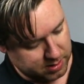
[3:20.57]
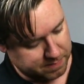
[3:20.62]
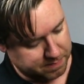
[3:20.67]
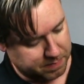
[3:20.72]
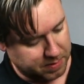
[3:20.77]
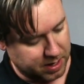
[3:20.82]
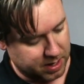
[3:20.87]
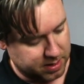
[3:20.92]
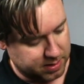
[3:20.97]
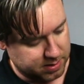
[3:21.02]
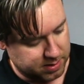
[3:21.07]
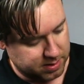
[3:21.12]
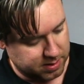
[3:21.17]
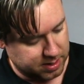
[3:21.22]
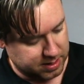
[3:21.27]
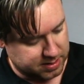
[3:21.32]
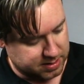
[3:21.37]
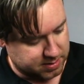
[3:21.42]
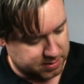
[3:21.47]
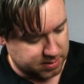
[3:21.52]
but
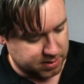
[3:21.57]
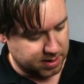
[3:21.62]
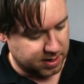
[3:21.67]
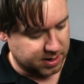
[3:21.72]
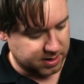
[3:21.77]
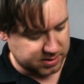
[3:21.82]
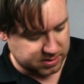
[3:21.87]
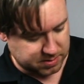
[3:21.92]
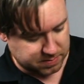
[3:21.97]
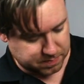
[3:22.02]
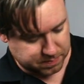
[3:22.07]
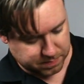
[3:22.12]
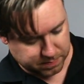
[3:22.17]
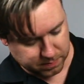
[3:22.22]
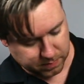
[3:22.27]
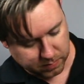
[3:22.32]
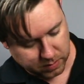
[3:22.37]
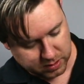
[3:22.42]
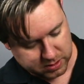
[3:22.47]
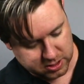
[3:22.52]
it
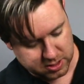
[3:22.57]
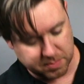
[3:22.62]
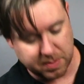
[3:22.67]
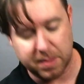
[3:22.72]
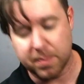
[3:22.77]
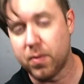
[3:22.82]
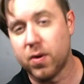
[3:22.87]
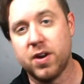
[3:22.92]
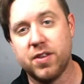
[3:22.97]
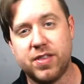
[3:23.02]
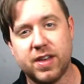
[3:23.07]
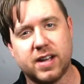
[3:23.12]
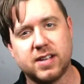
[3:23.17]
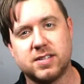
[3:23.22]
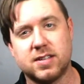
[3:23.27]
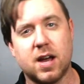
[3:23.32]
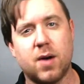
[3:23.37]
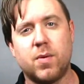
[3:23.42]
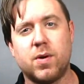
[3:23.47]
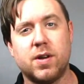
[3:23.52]
looks to be pretty thick.
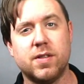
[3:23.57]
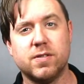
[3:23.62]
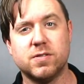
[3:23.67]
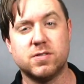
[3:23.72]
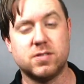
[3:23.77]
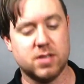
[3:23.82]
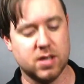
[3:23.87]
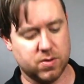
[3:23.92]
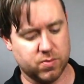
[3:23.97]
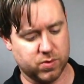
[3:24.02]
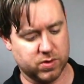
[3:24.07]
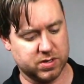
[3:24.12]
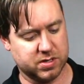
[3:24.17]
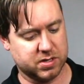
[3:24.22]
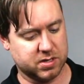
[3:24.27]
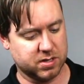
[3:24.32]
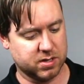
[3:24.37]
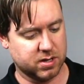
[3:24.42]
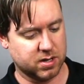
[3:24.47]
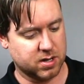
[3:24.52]
It's not one of those thin
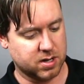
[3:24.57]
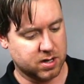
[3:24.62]
ones.